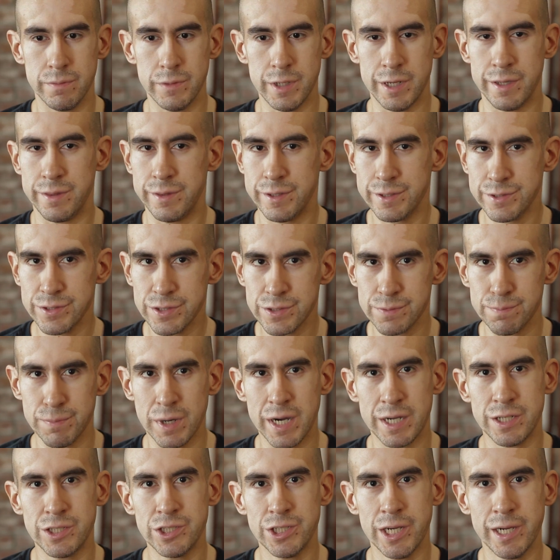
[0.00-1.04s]
And this is
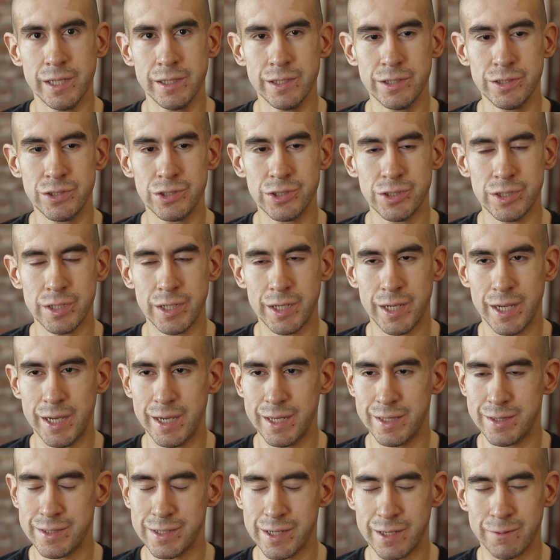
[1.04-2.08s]
my challenge,
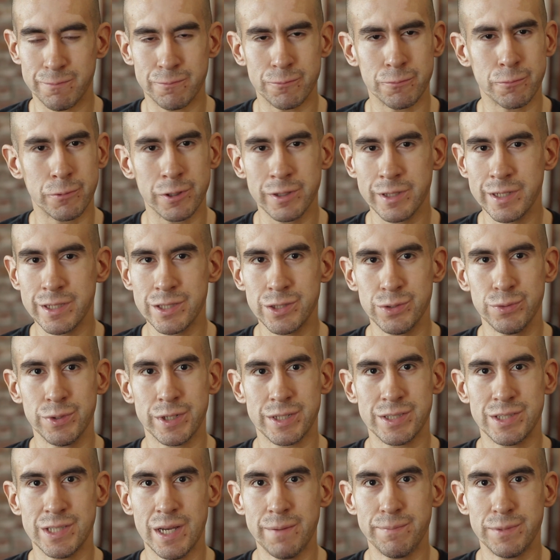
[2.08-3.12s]
and I'm willing to
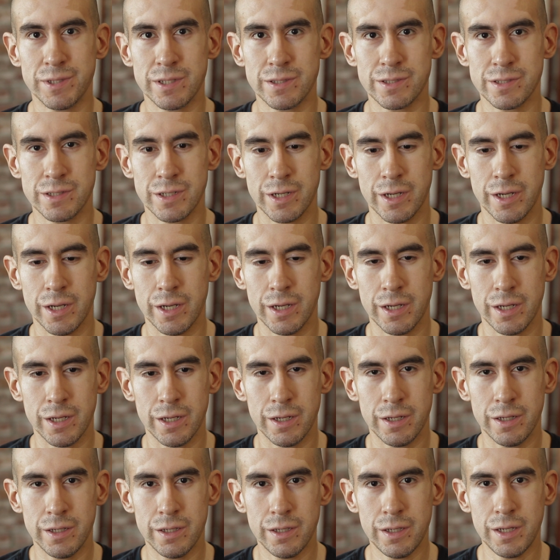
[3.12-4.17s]
accept it.
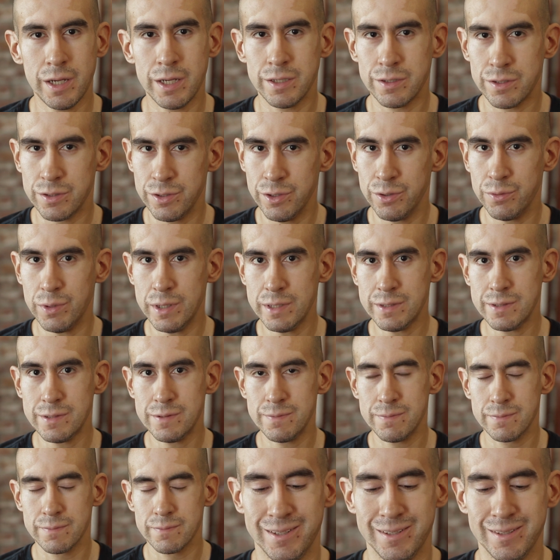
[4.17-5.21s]
And you know what?
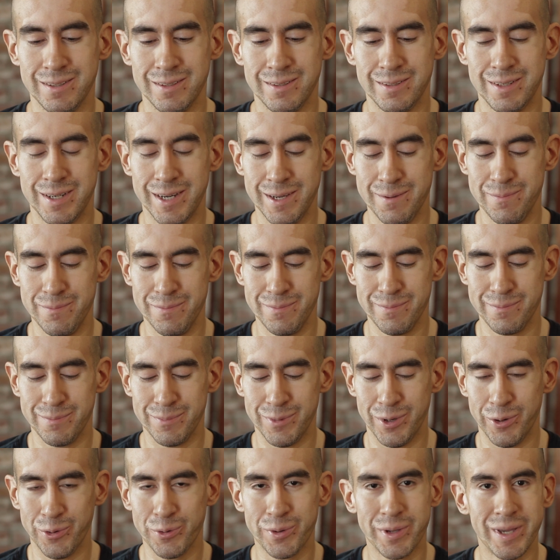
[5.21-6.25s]

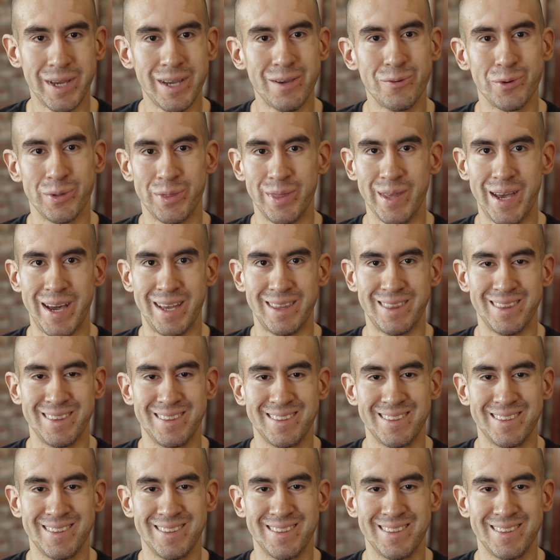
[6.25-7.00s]
I'm okay with that.